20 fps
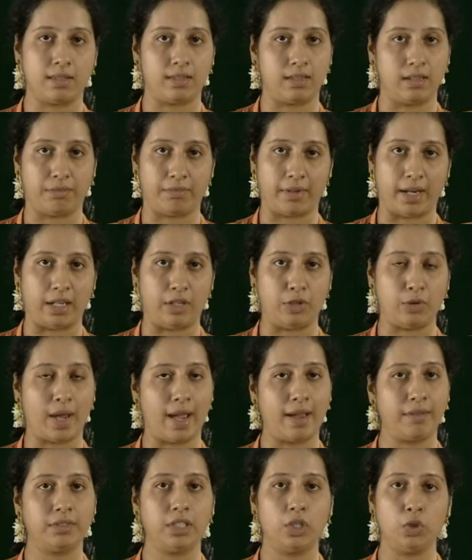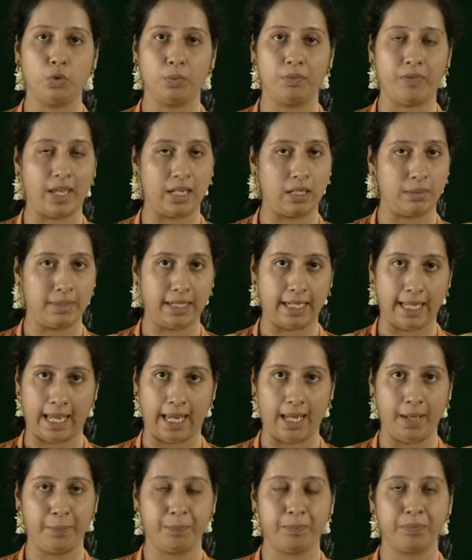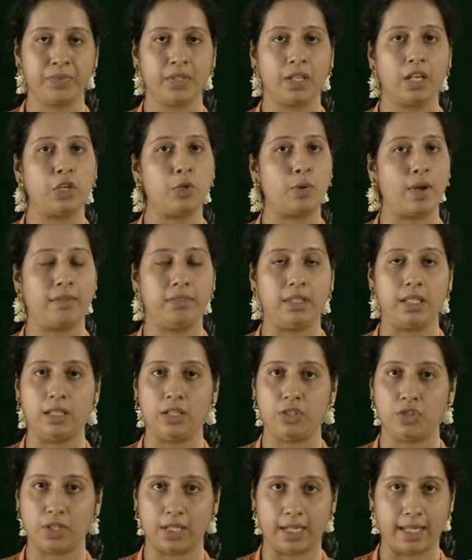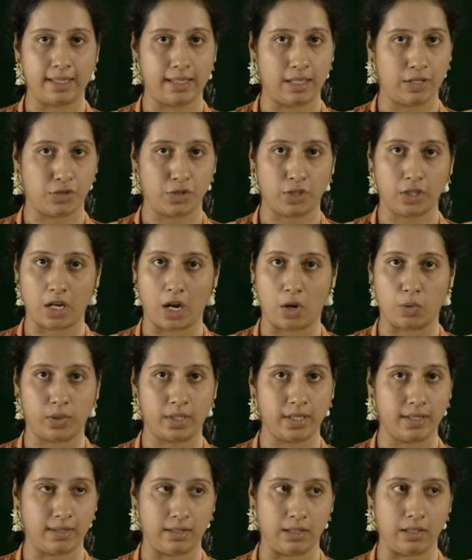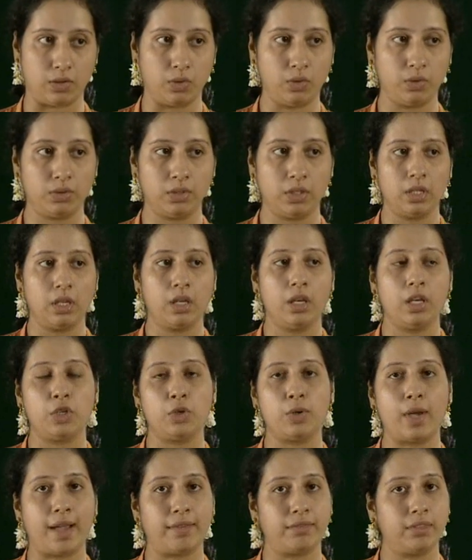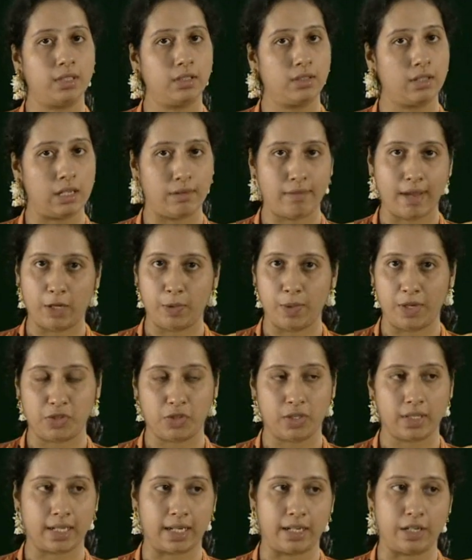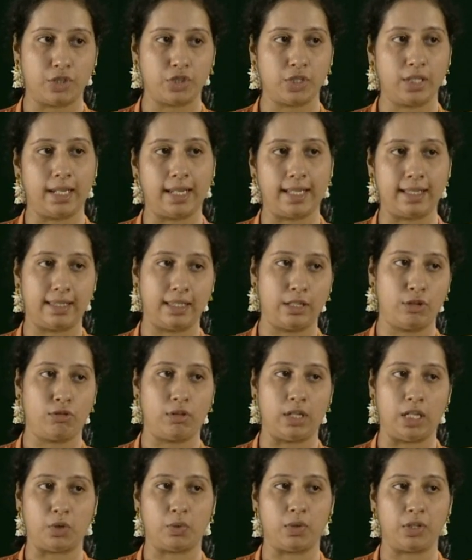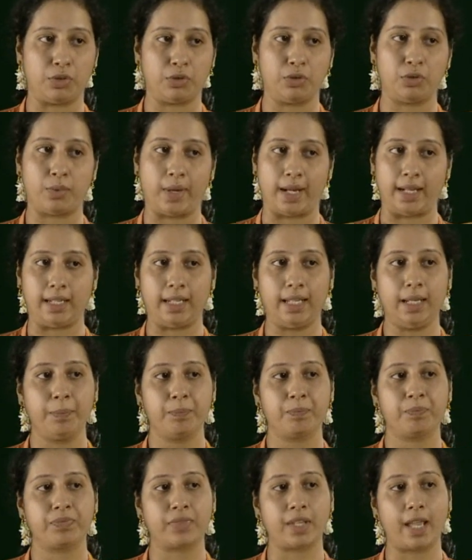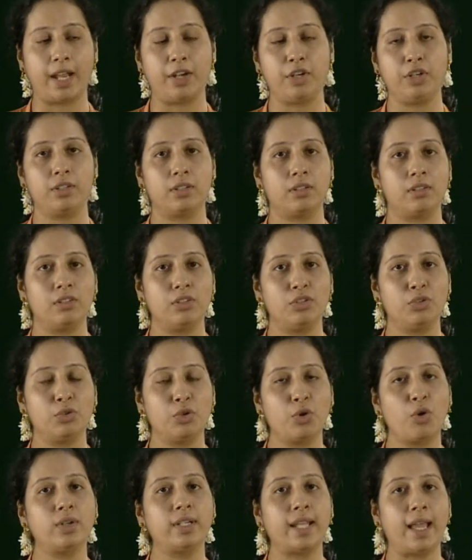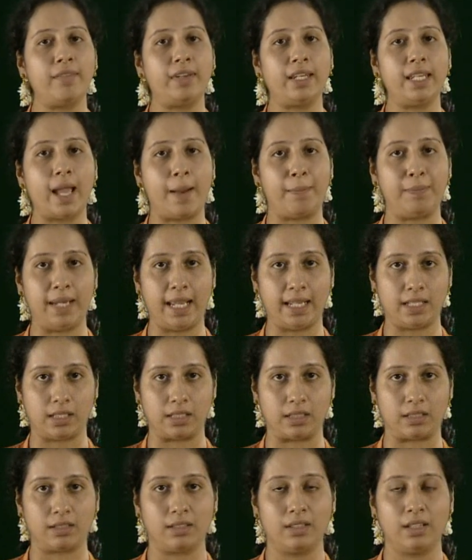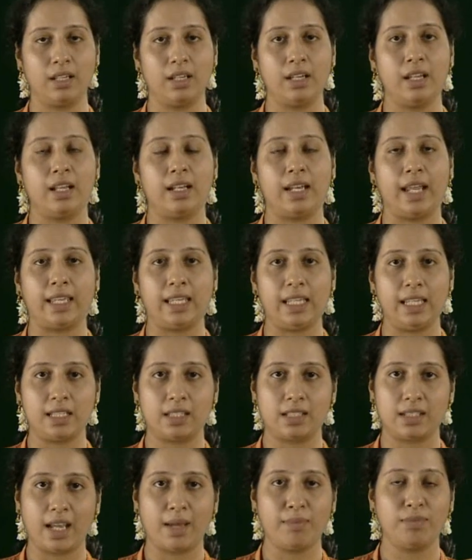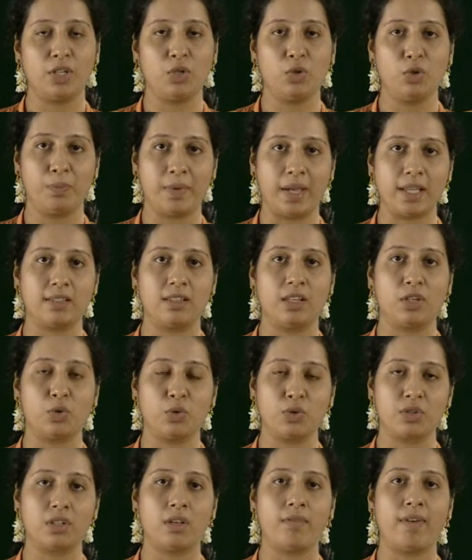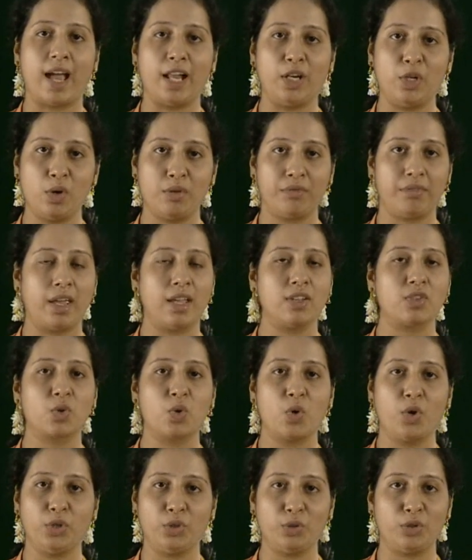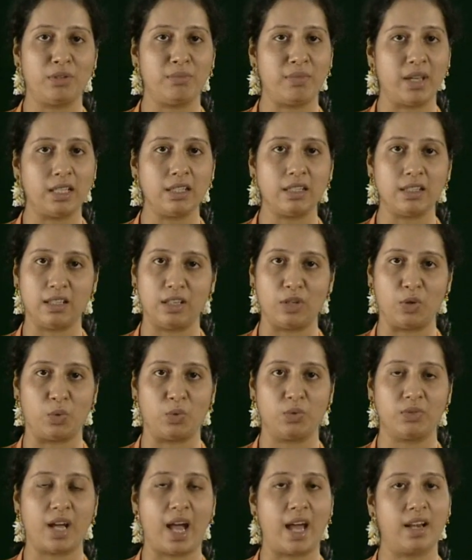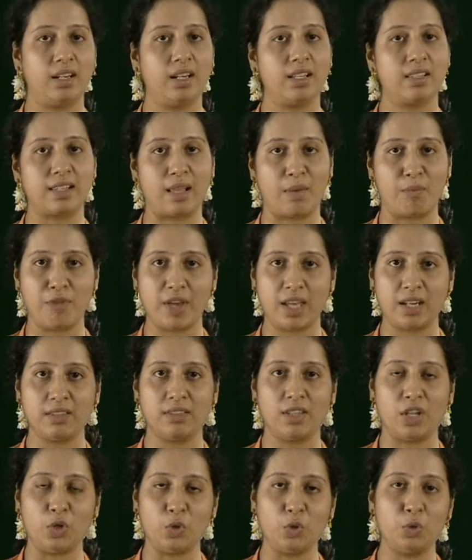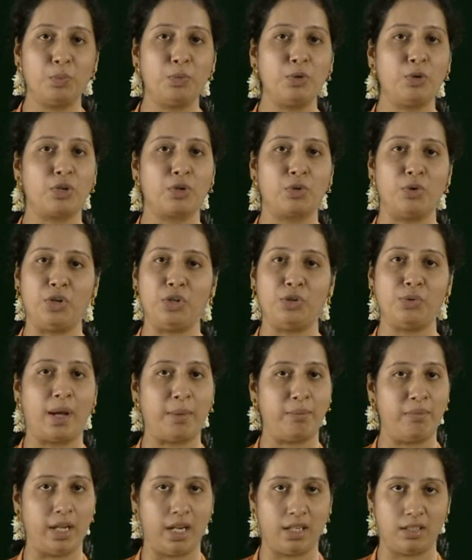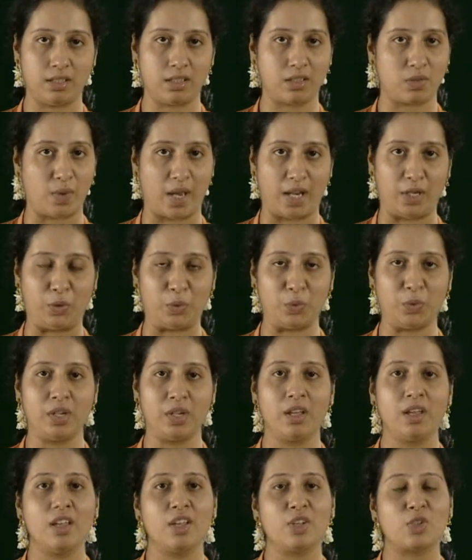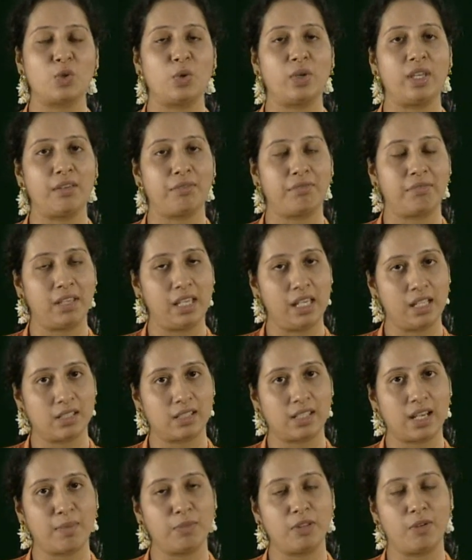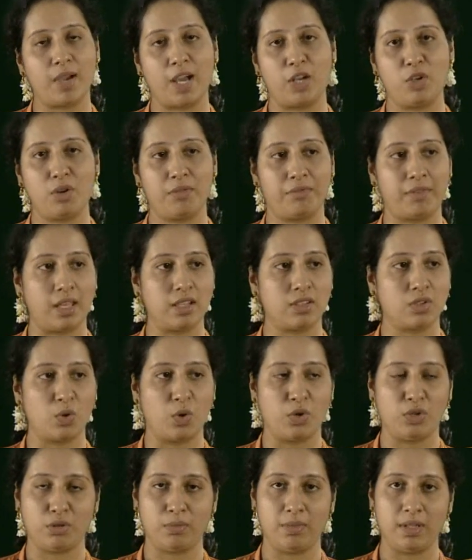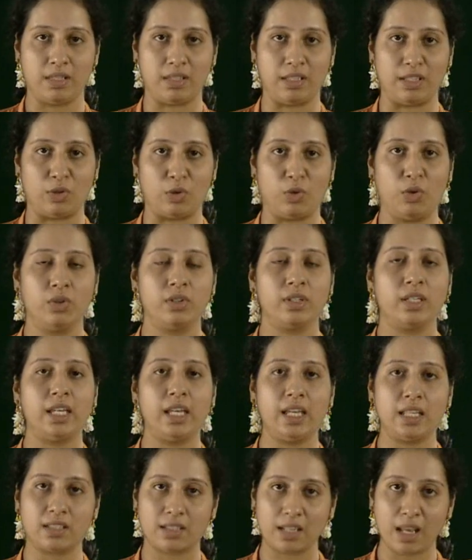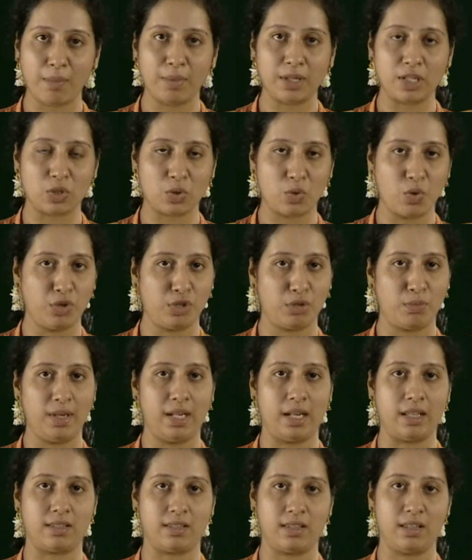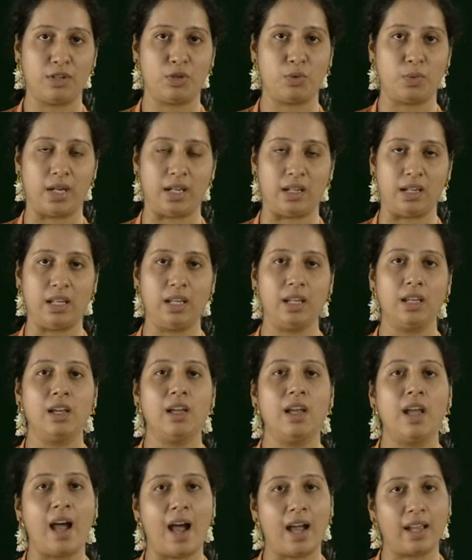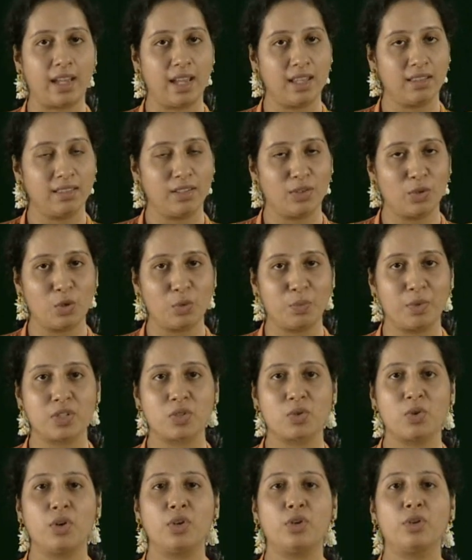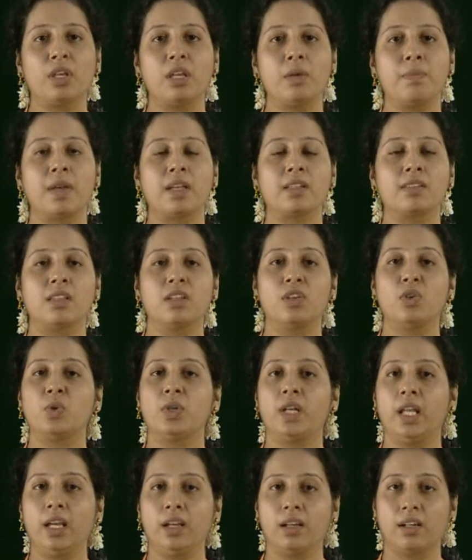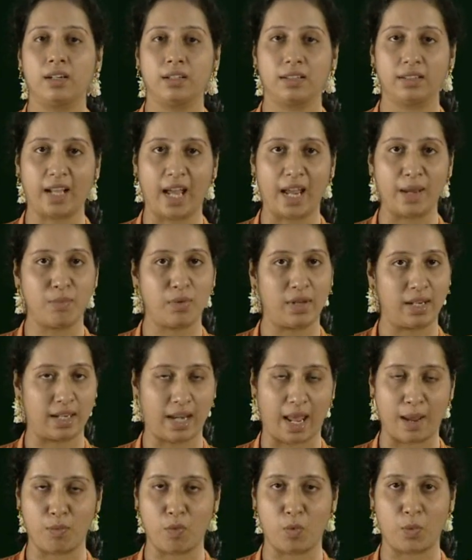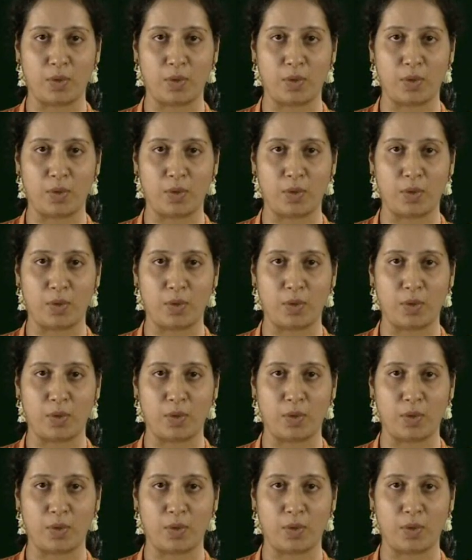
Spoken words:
defined. You have the loop variable a, you have the initialization counter 0, you have the revaluation condition less than or equal to 20, and you do not have any updation. Like each time the loop executes, the value of a is going to remain 0 unless somewhere in the loop you are going to update its value. So, if each time the value of a is going to be 0, each time it is going to be less than 20, again the loop is going to keep executing time and time over